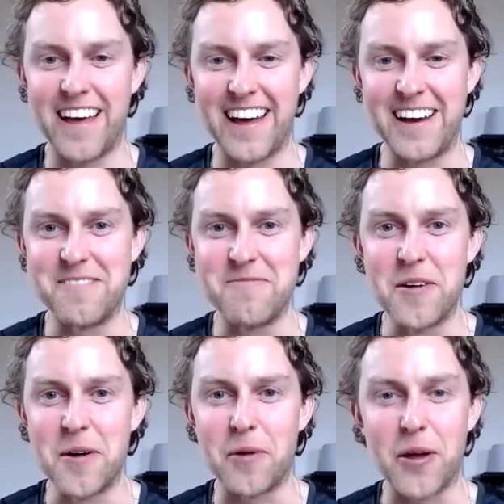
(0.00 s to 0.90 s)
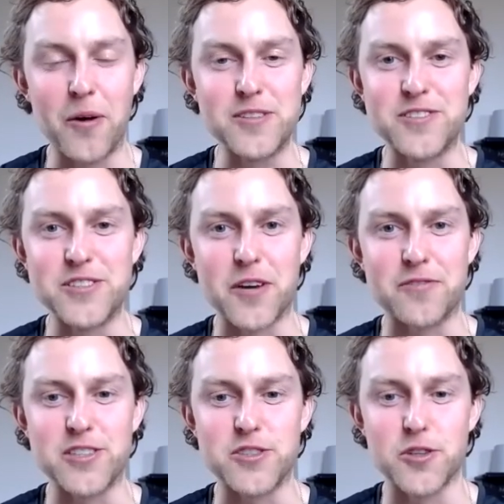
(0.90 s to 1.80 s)
But I always finish off
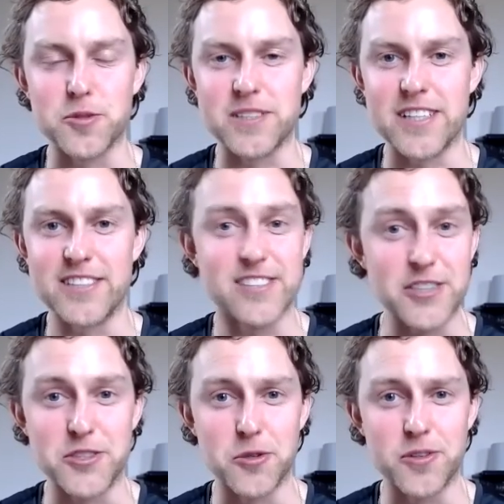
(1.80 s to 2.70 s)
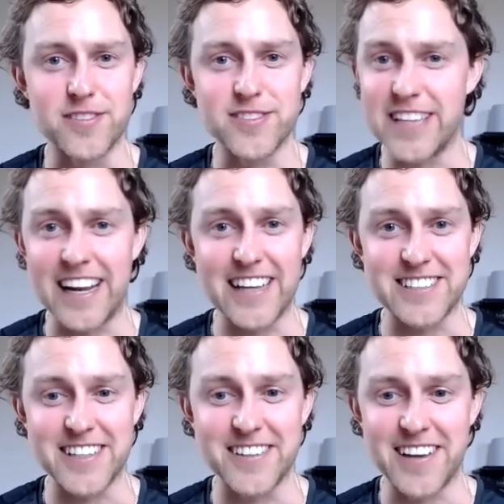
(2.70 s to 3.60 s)
these shows by saying, stay tuned, stay
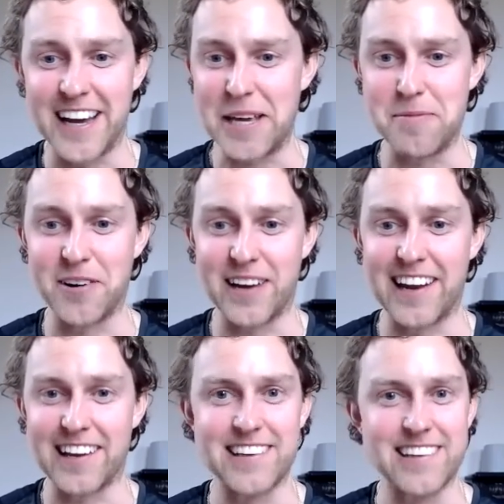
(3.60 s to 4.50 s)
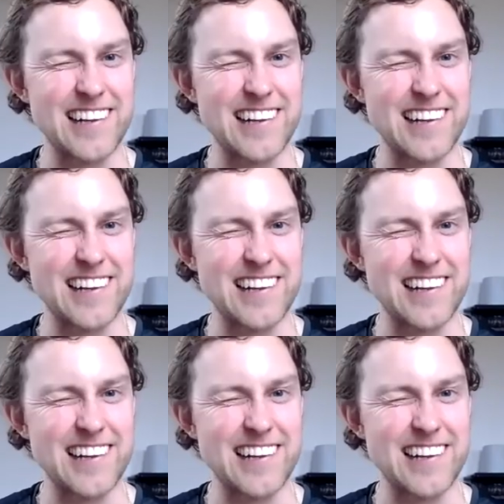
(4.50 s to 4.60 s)
classy, and keep it organic.